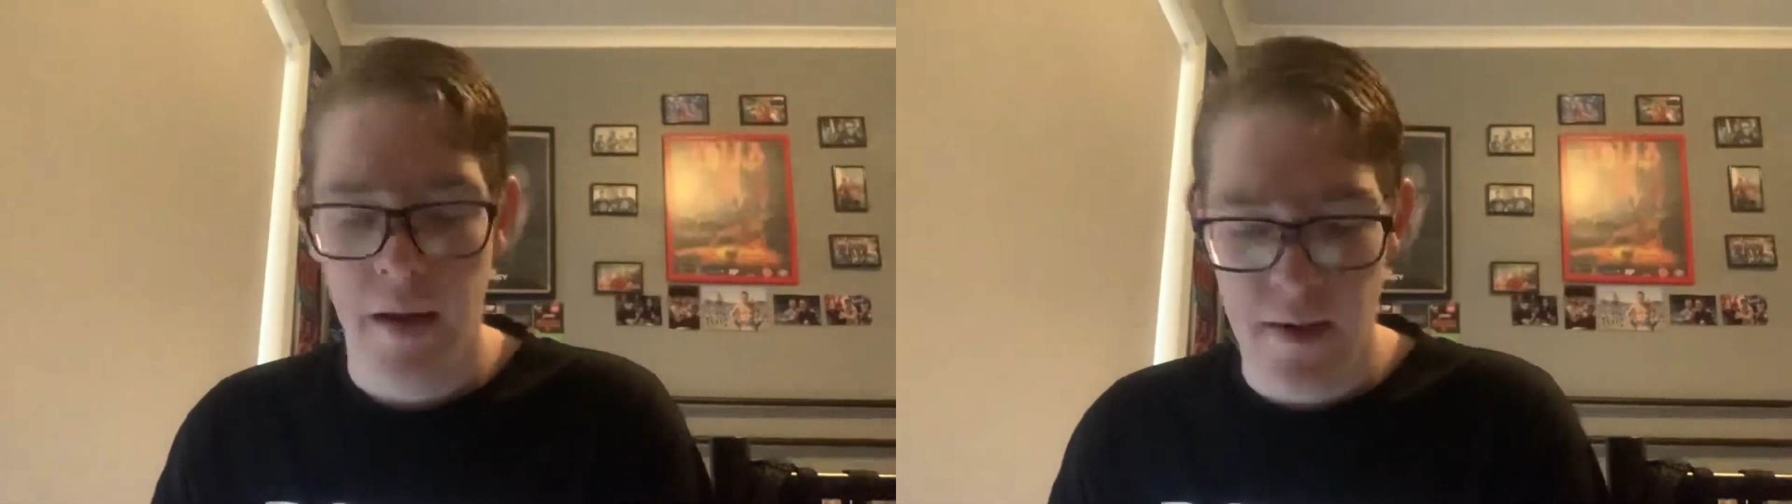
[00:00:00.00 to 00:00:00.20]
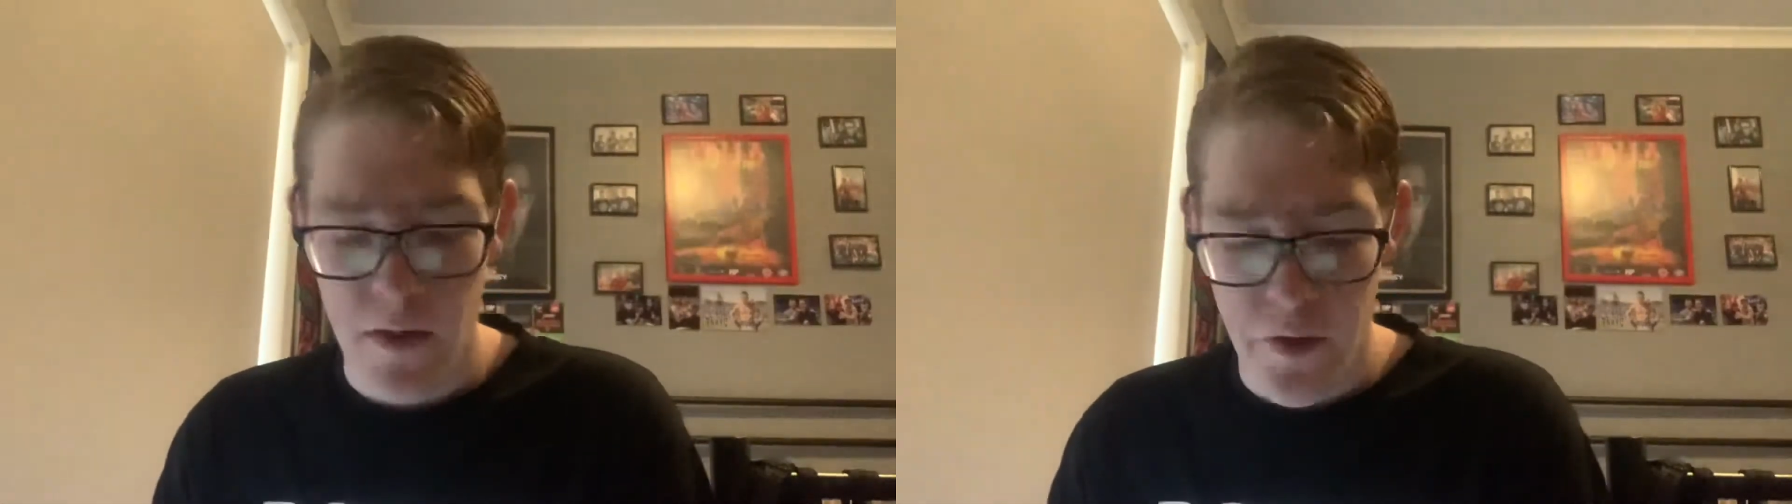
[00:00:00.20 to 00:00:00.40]

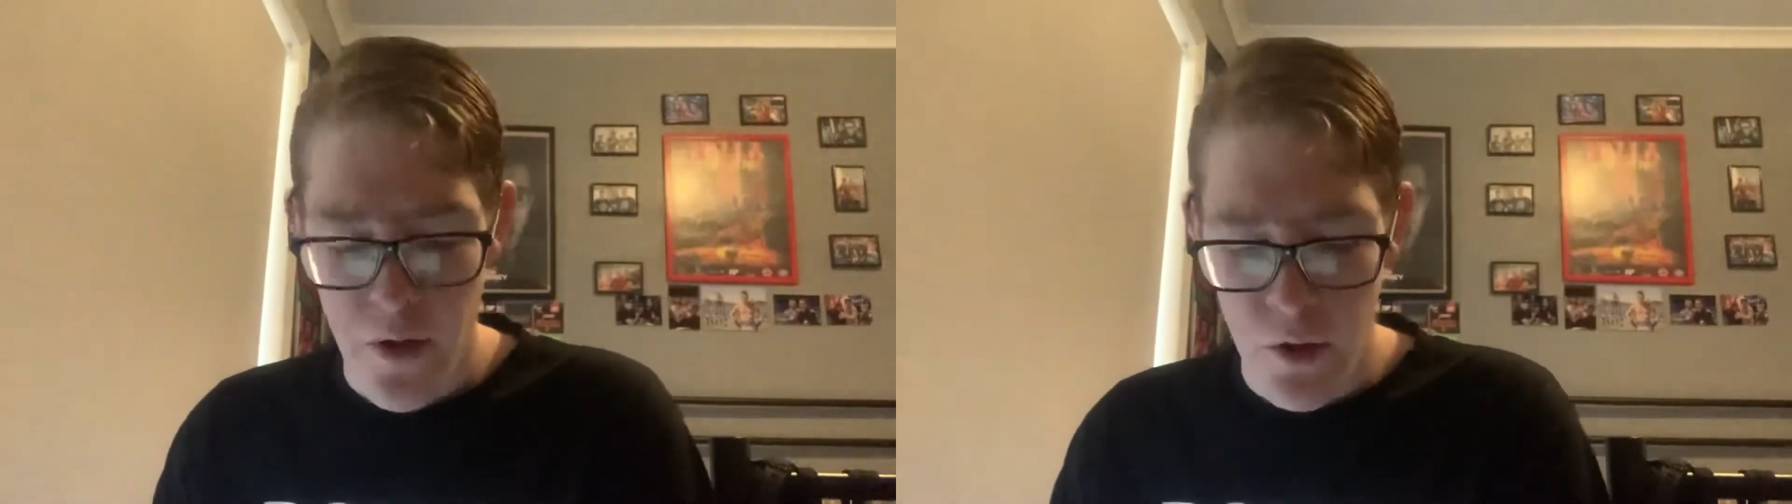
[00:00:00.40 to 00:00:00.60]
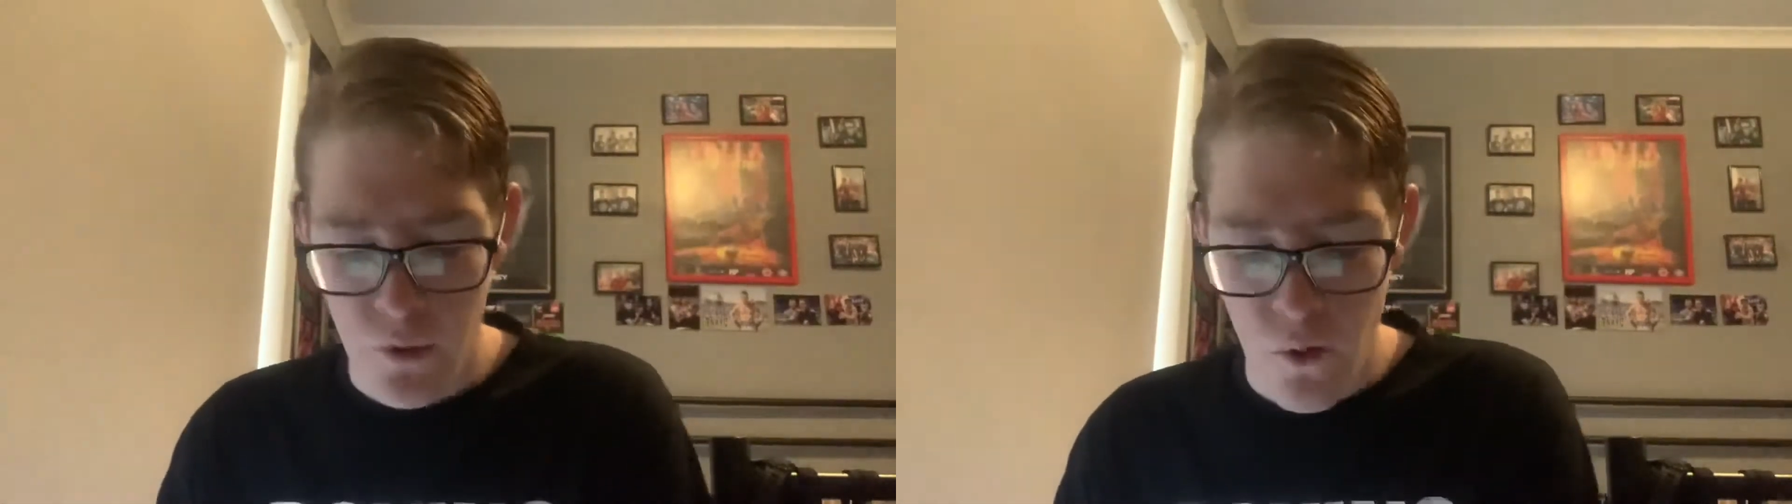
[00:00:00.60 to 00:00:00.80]
in the
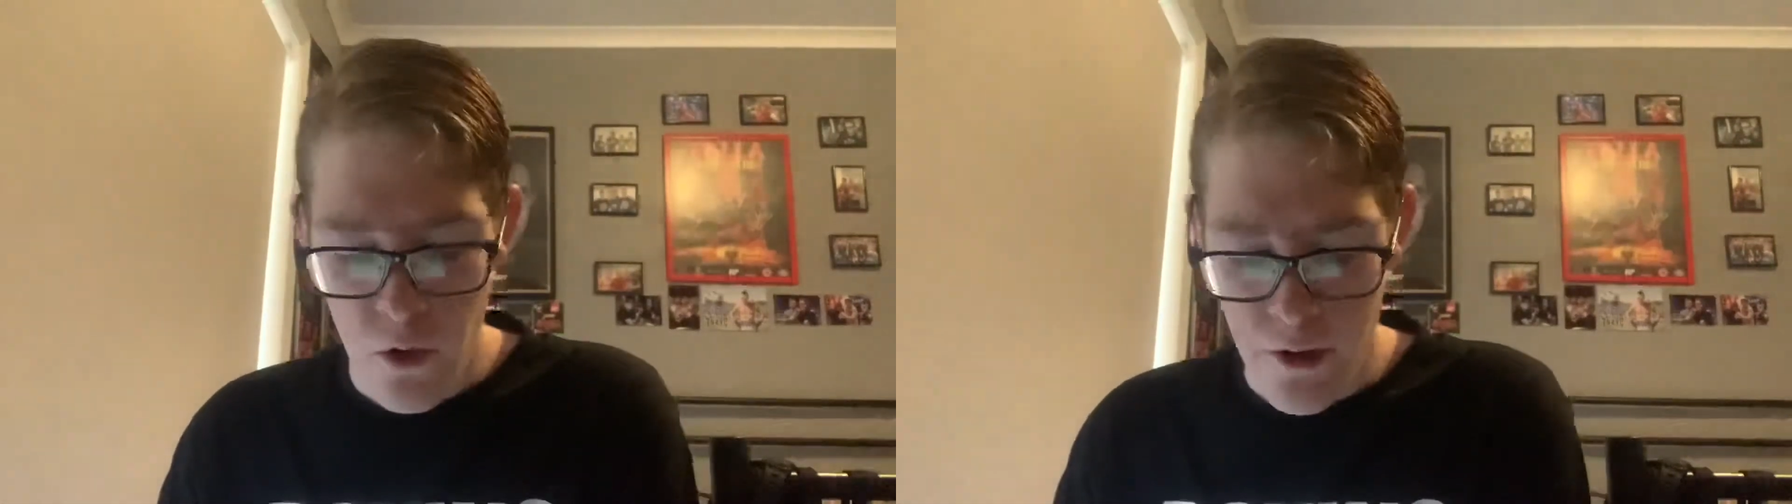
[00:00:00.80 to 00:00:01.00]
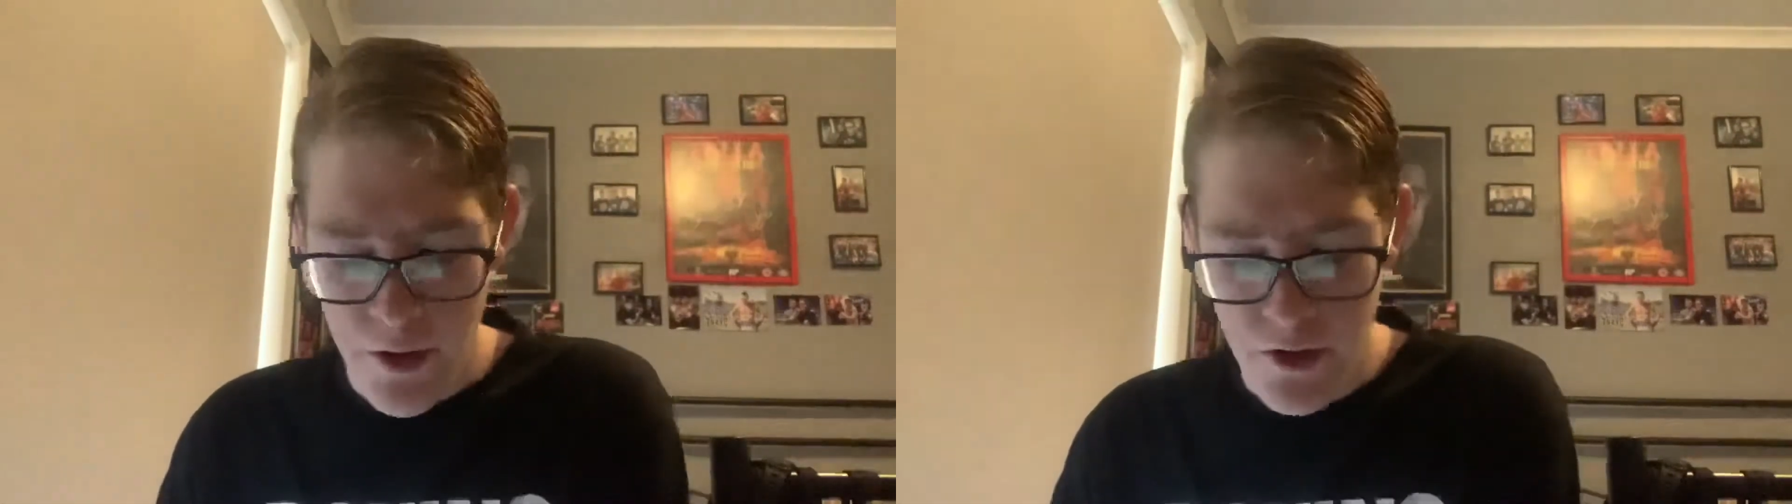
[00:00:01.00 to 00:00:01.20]
third
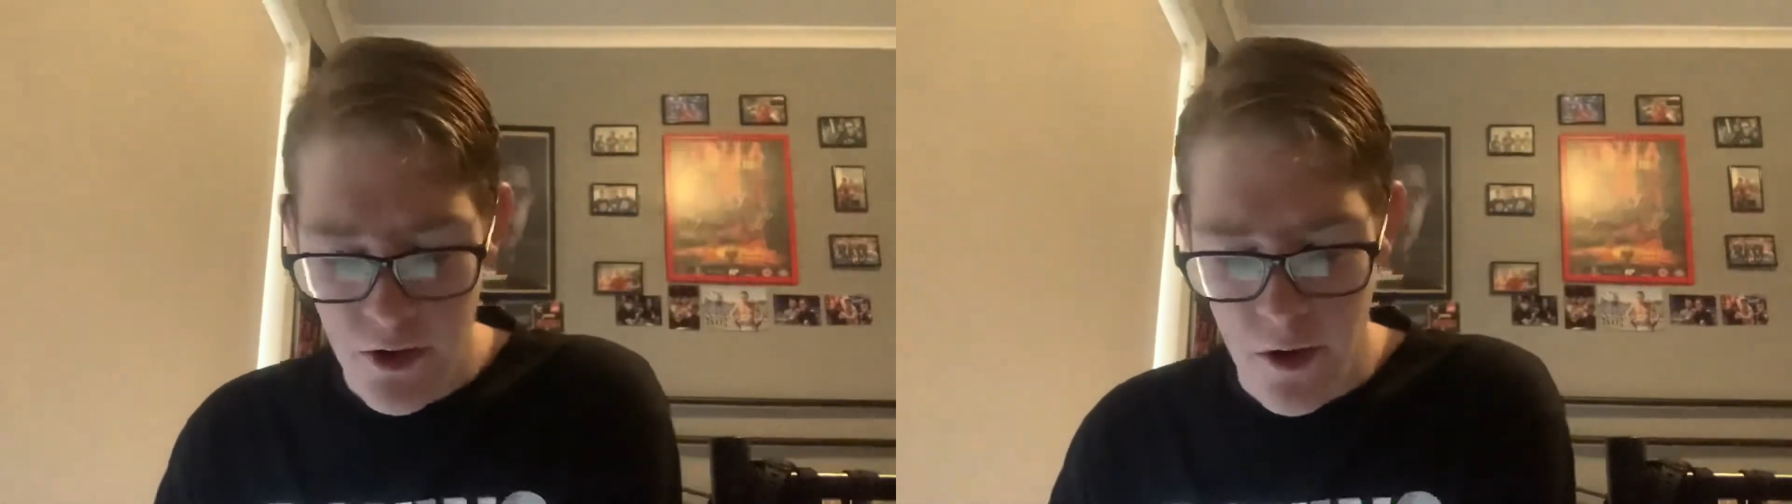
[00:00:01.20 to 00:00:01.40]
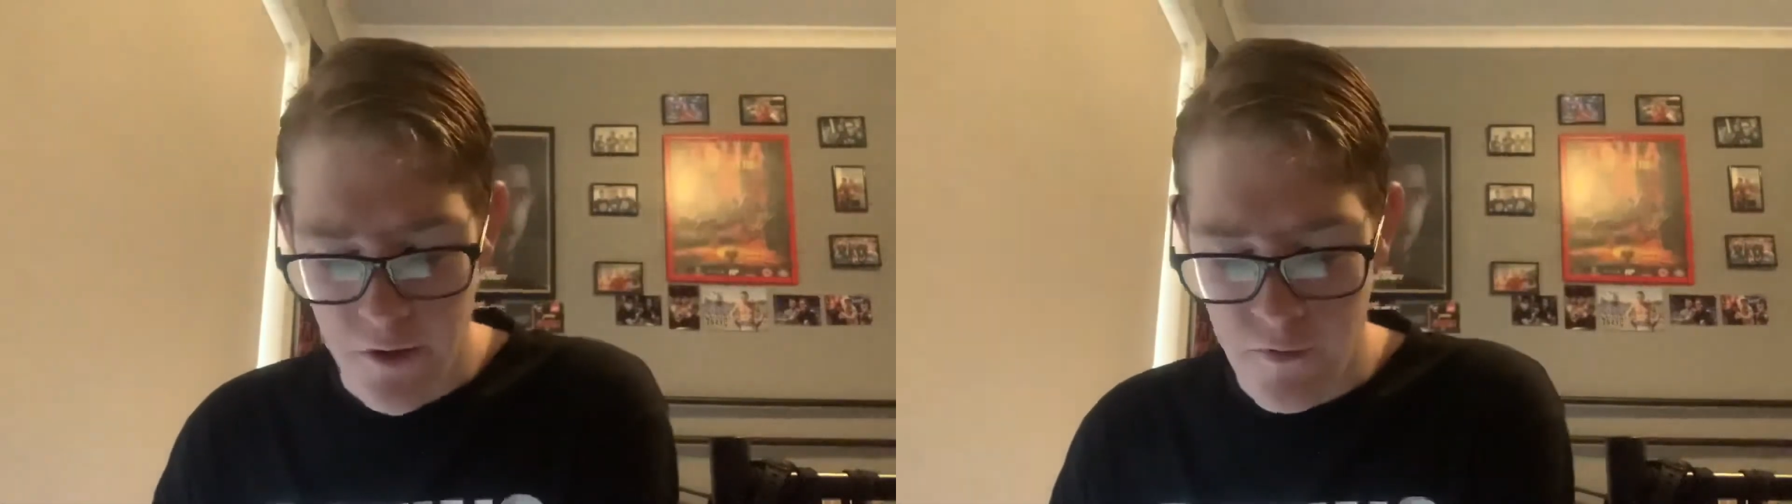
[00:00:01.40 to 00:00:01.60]
quarter and just
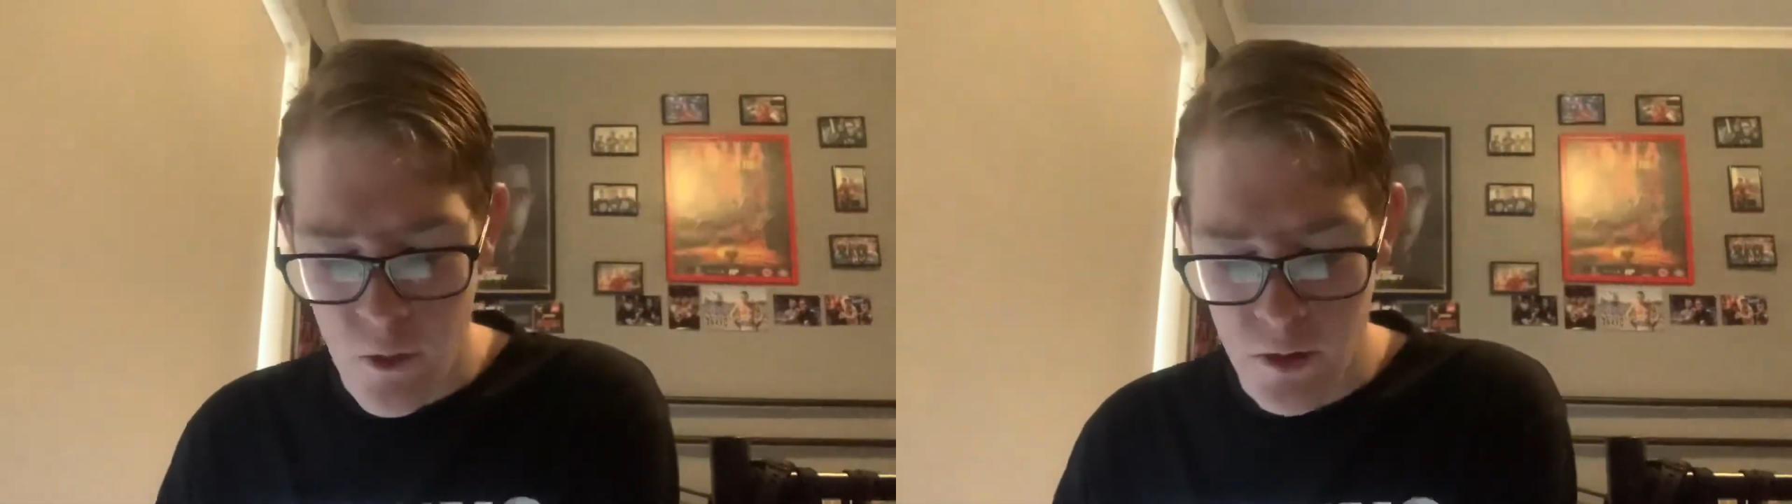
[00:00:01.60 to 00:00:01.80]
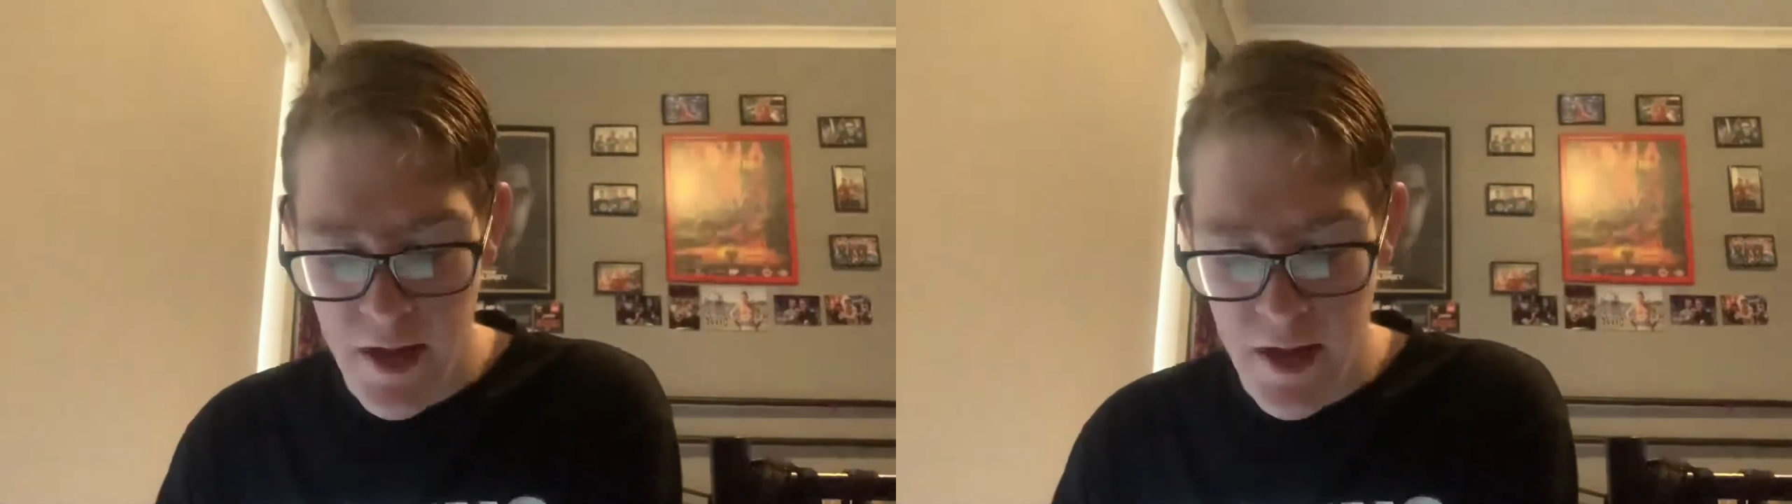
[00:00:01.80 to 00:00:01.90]
got us forward.